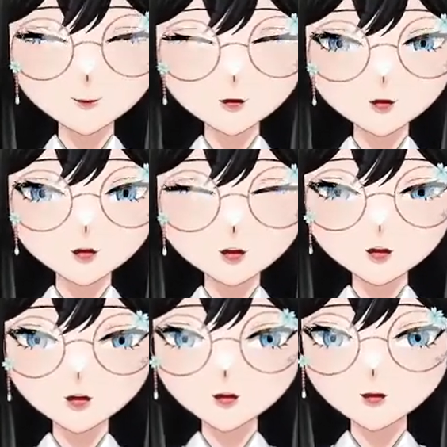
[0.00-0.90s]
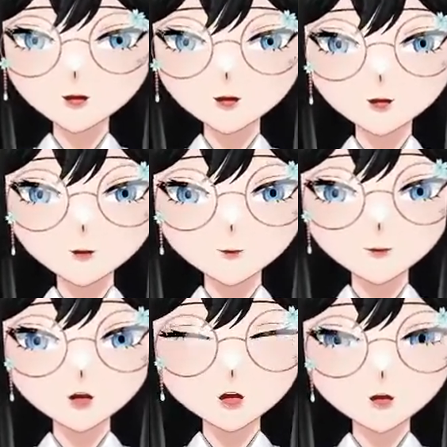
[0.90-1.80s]
and
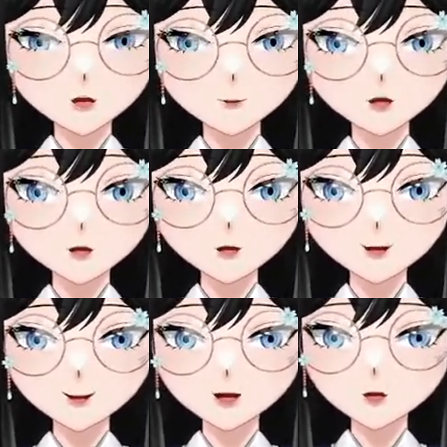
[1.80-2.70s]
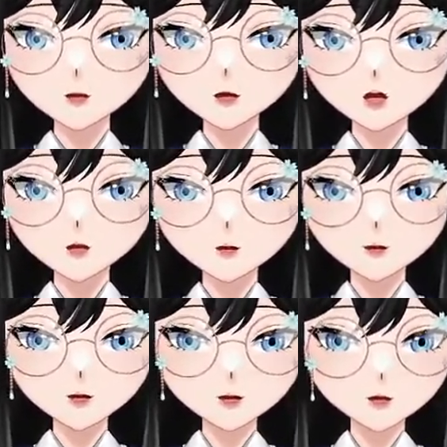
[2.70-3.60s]
if there is leakage there, then
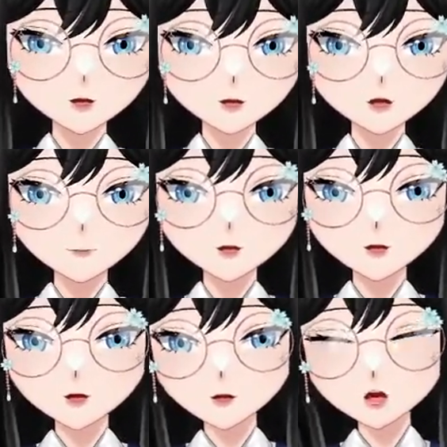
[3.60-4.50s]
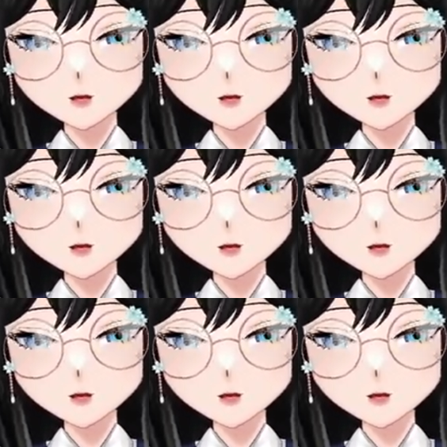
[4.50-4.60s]
that's when you have edema,